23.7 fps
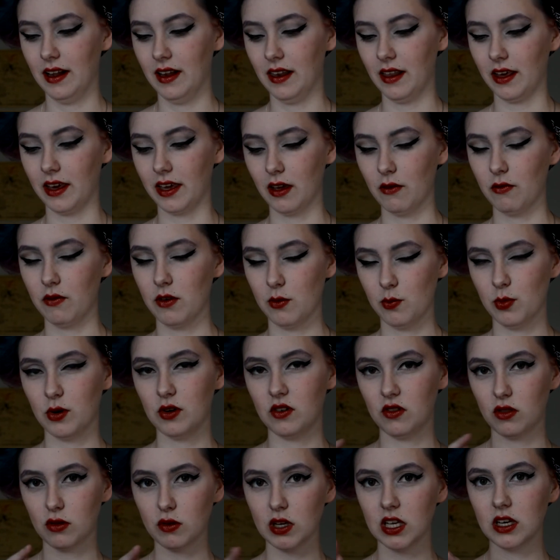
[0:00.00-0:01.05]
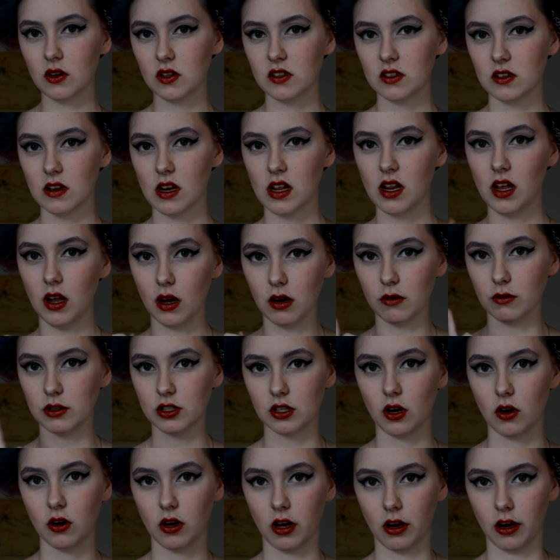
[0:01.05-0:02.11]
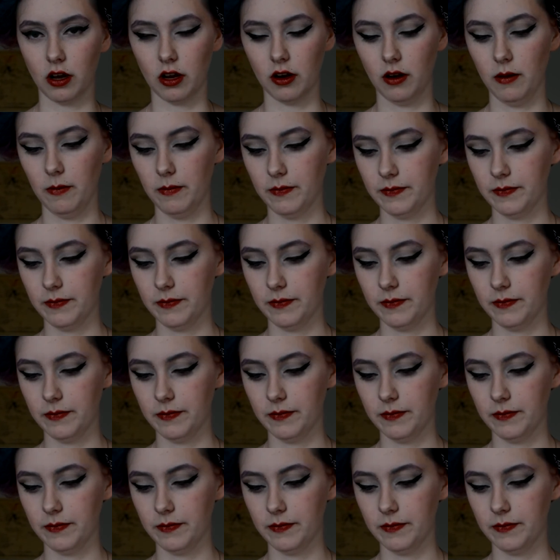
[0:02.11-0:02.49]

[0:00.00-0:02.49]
Like if you put three dots on it, it was coconut.